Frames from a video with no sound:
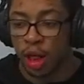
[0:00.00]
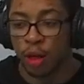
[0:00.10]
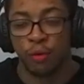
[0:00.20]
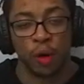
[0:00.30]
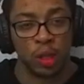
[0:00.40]
The
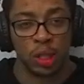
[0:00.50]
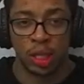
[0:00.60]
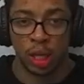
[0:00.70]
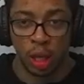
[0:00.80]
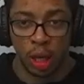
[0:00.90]

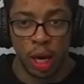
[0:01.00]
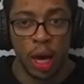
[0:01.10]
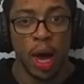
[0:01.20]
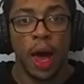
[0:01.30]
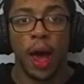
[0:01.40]
versatility,
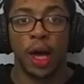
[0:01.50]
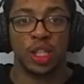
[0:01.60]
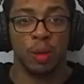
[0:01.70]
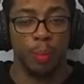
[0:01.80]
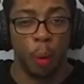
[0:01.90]
it's
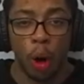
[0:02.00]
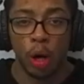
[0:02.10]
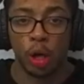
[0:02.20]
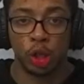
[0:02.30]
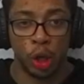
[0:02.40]

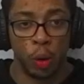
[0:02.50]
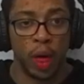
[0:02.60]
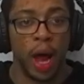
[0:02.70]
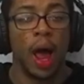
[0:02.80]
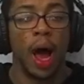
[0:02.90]
important to show
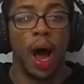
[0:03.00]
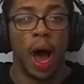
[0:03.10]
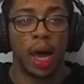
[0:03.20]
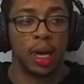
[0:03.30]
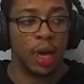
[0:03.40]
that.
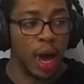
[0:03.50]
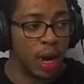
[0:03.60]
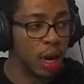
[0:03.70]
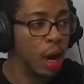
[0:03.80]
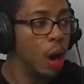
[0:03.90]
I get
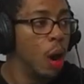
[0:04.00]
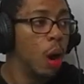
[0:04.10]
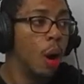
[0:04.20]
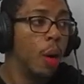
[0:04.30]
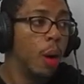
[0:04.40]
it.
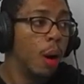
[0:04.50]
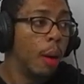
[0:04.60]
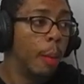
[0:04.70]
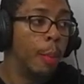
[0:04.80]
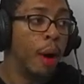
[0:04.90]

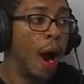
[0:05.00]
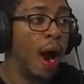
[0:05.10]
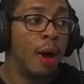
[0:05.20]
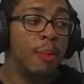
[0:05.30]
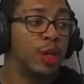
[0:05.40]
But
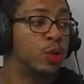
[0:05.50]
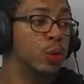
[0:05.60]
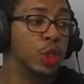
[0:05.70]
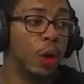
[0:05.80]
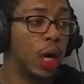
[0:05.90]
I miss when
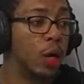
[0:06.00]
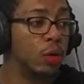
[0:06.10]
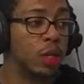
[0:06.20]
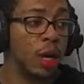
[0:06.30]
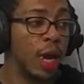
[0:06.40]
Drake
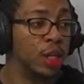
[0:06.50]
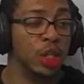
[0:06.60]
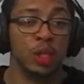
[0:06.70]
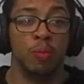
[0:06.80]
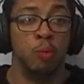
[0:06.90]
used to like
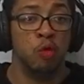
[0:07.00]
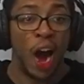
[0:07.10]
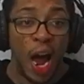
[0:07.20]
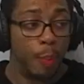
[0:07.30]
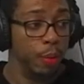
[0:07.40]
just
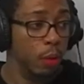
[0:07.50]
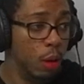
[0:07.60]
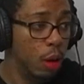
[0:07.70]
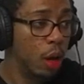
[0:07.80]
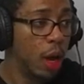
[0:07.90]
rap
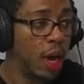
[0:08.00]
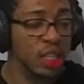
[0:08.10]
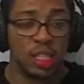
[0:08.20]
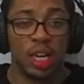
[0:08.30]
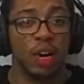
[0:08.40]

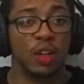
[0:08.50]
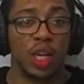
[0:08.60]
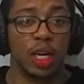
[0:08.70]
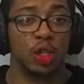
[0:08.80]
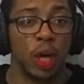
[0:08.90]
instead of
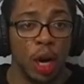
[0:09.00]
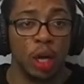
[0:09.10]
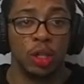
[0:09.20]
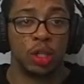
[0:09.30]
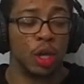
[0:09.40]
like trying to
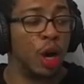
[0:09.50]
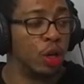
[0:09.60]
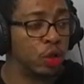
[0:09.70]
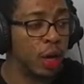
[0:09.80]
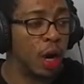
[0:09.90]
start
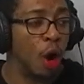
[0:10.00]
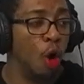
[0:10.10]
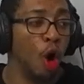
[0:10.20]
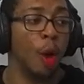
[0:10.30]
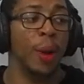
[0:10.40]
trying to
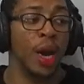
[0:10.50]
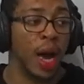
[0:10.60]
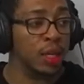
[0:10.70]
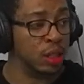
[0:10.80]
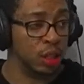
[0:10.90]

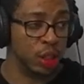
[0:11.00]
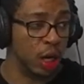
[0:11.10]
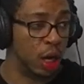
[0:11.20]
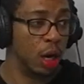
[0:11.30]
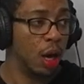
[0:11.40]
harmonize the shit.